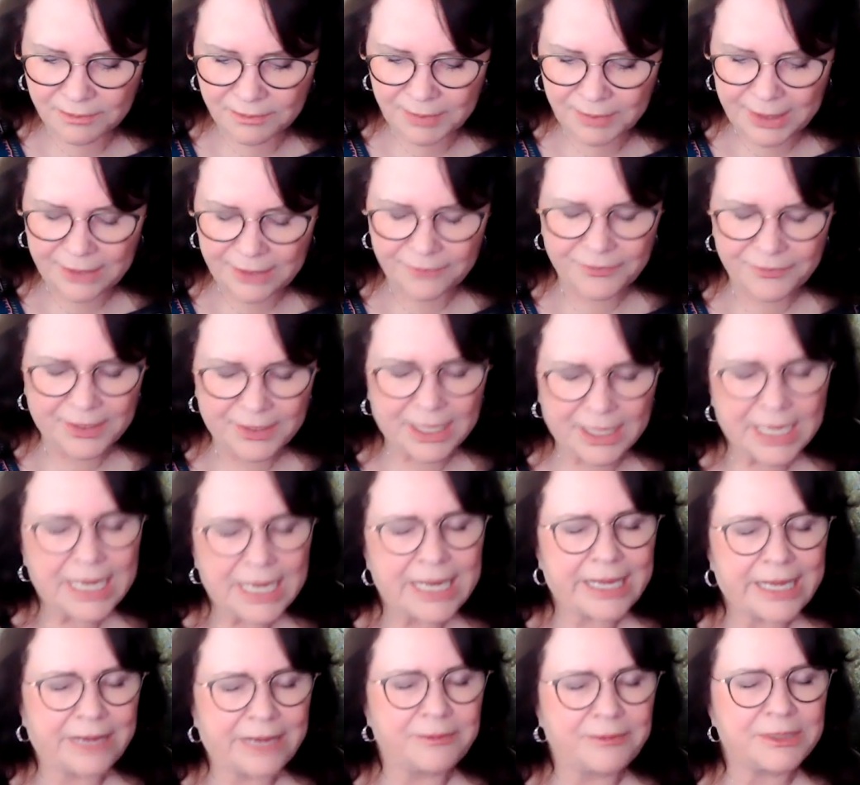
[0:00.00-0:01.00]
benefit.
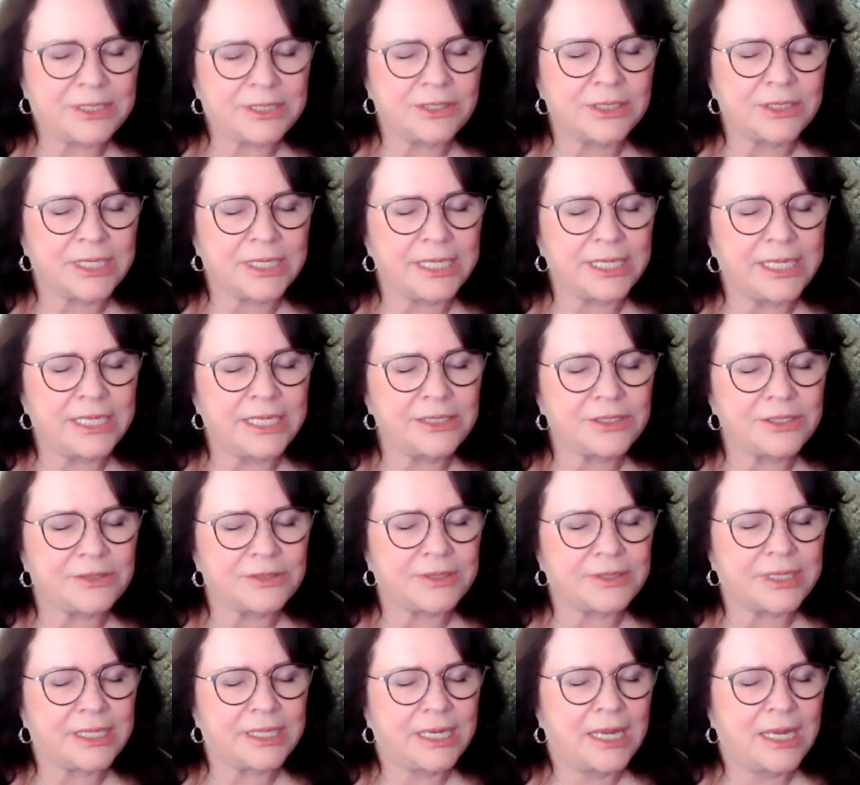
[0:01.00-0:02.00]
He was looking
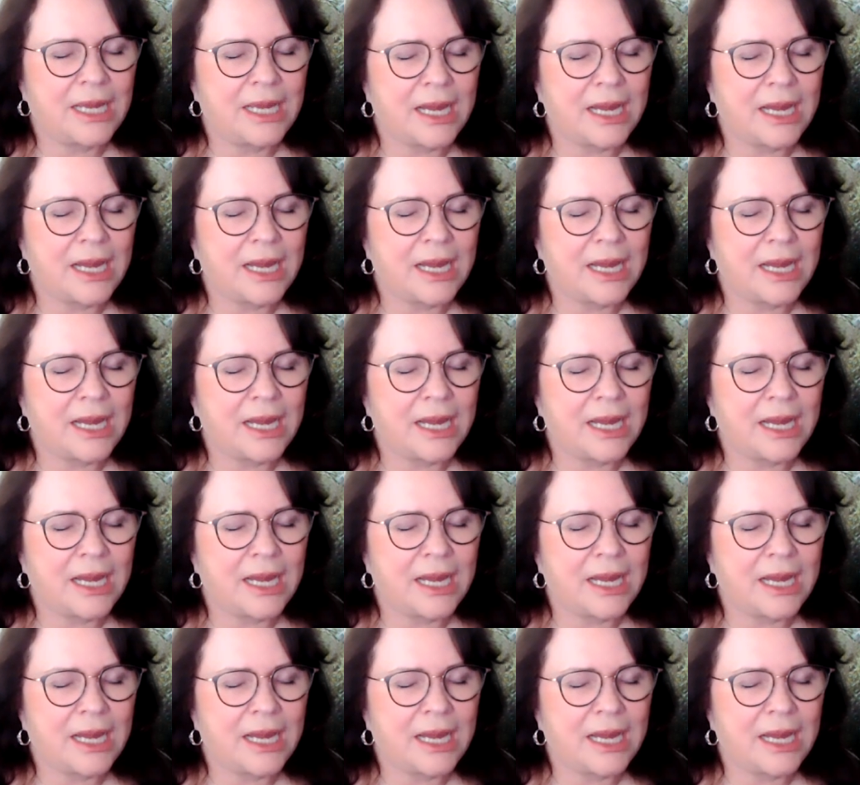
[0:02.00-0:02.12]
into it.